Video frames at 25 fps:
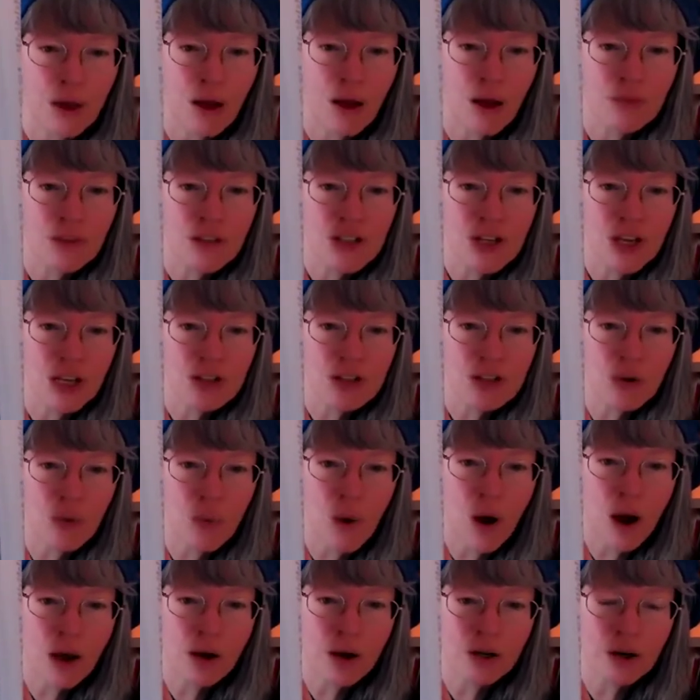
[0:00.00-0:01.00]
the
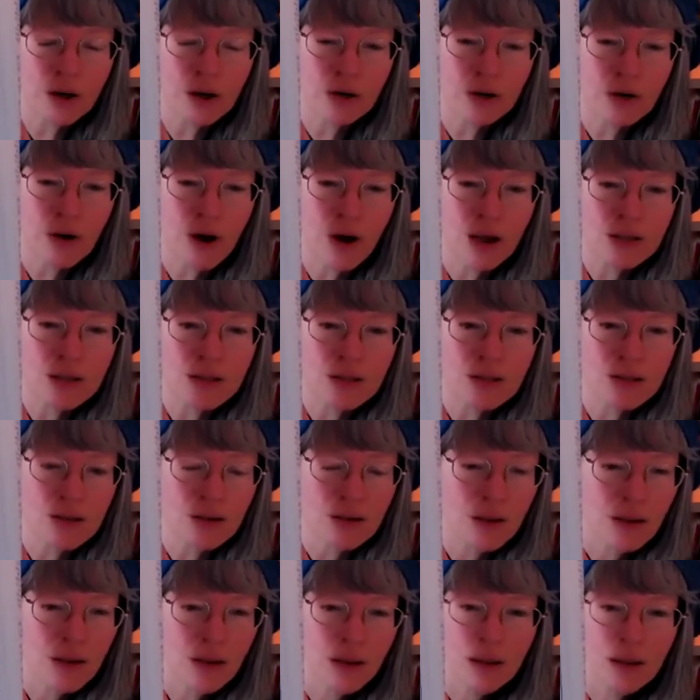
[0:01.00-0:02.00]
gentle water across